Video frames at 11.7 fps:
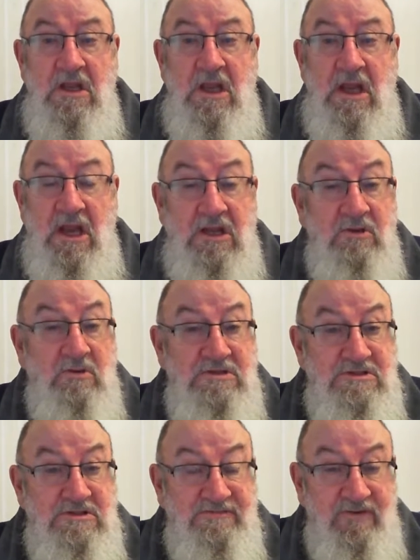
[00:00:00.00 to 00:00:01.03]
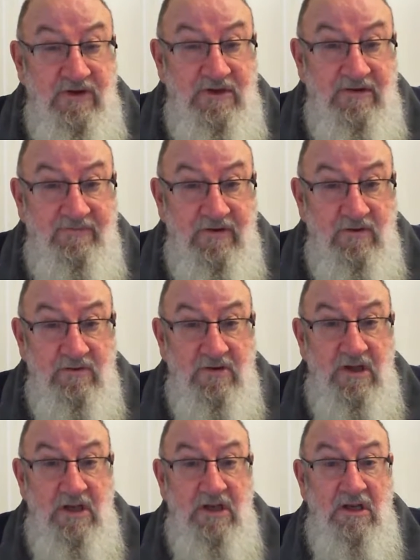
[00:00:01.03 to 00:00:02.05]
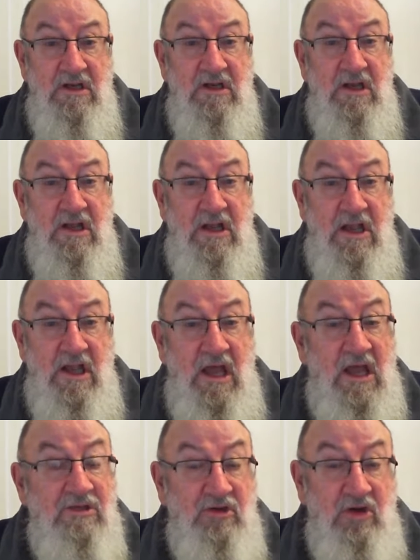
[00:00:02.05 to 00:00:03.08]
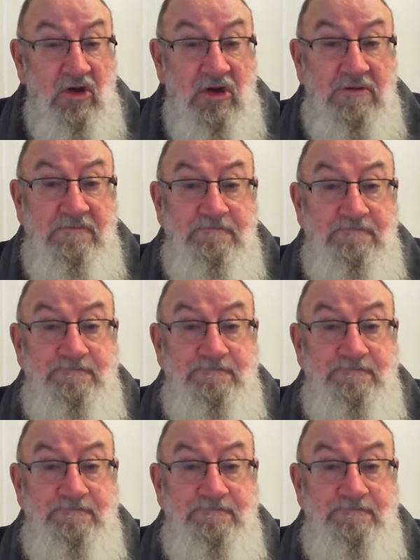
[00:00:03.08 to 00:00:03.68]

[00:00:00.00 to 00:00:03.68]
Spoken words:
Their language is very difficult and hard to learn.